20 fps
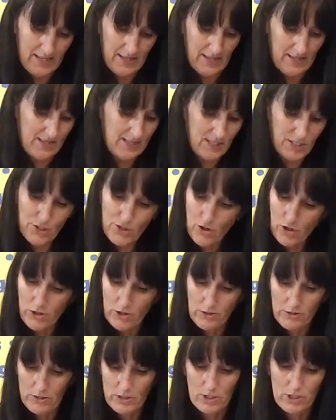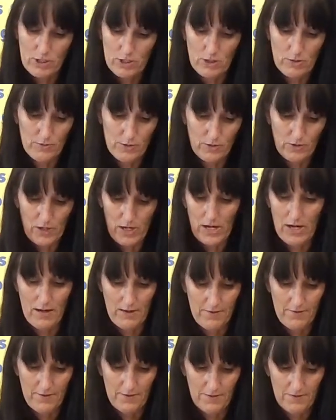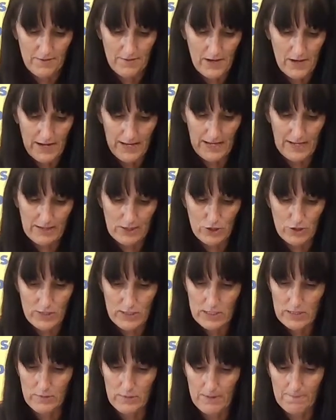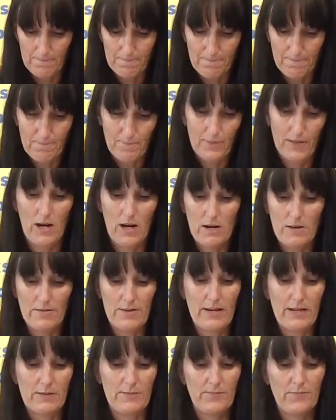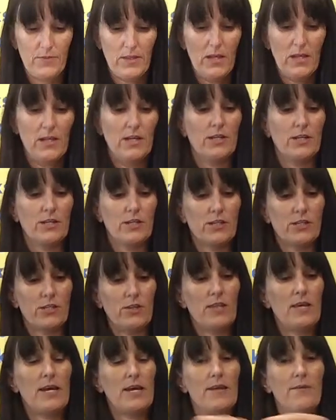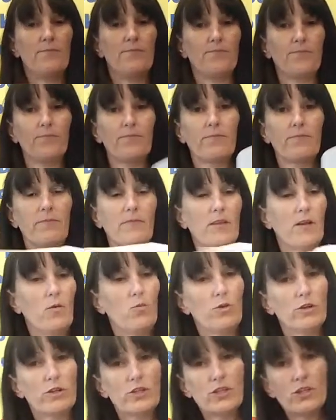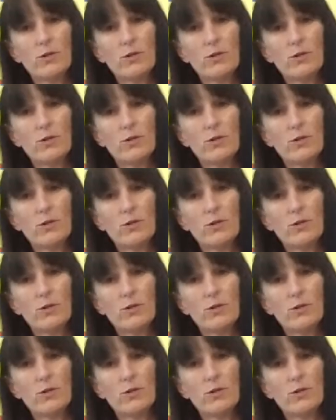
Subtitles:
It's not going to stop your kite from flying, trust me. All right, so then once you